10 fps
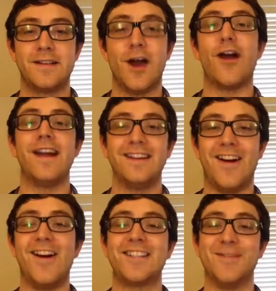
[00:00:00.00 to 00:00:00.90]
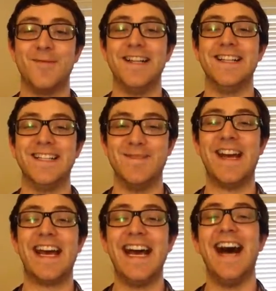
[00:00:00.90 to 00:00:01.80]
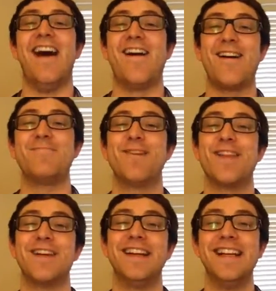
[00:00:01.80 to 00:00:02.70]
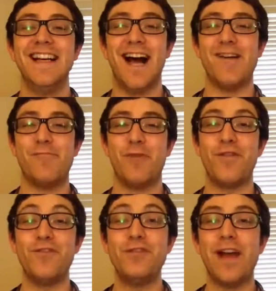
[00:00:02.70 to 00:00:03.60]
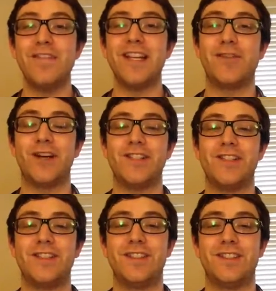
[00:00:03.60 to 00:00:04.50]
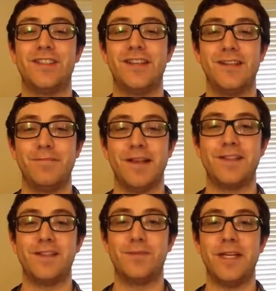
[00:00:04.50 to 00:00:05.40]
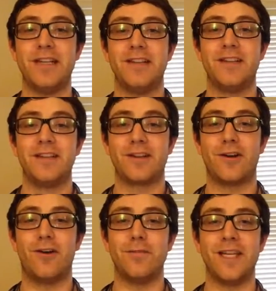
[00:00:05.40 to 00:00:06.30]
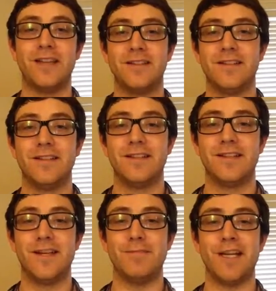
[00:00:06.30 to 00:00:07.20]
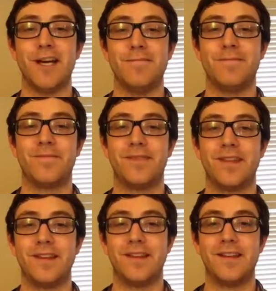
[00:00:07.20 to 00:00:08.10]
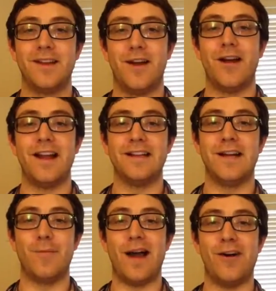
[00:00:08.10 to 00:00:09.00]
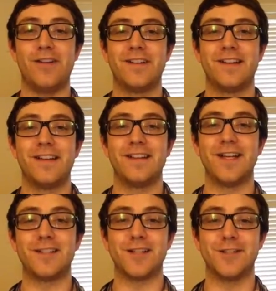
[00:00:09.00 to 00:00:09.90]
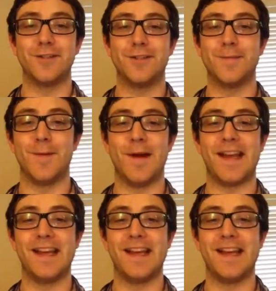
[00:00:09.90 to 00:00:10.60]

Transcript: All right. Awesome, William. All right, brother. Well, if you do have any questions, just message me, call me, hit me up. All right. I'm out. Thanks, hustlers. Bye-bye.